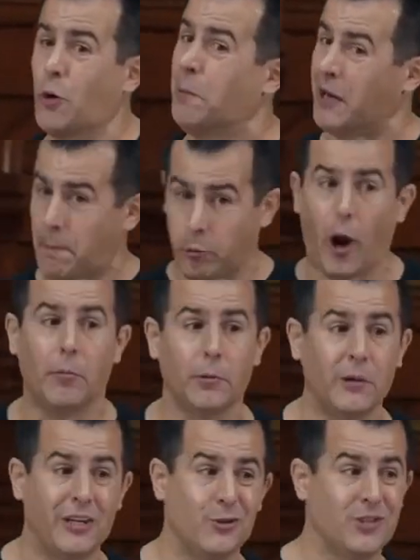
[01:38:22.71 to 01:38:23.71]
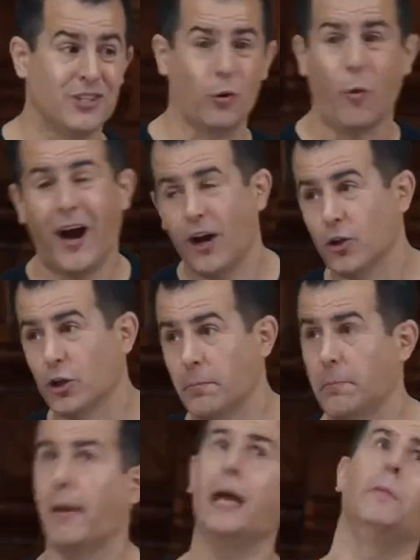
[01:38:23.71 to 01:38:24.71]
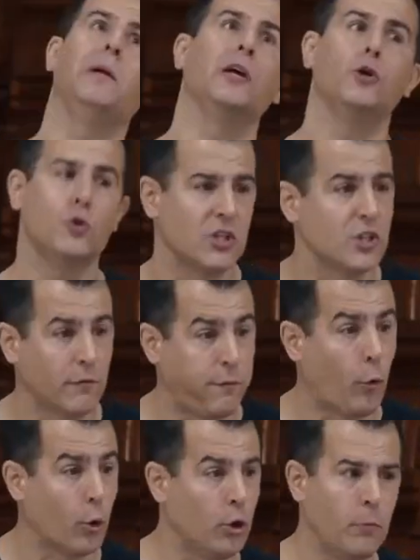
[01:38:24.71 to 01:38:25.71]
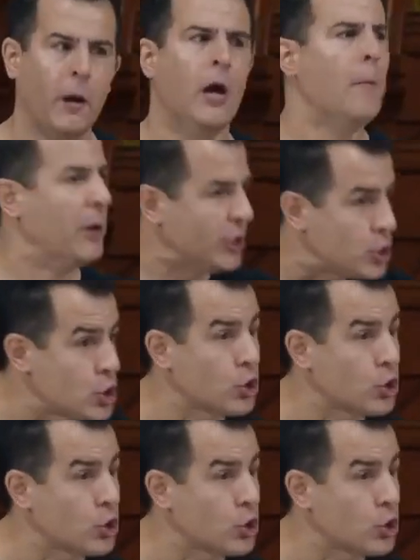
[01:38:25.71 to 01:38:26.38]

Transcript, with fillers: code, but it probably uses a while loop. Maybe it uses a for loop. But it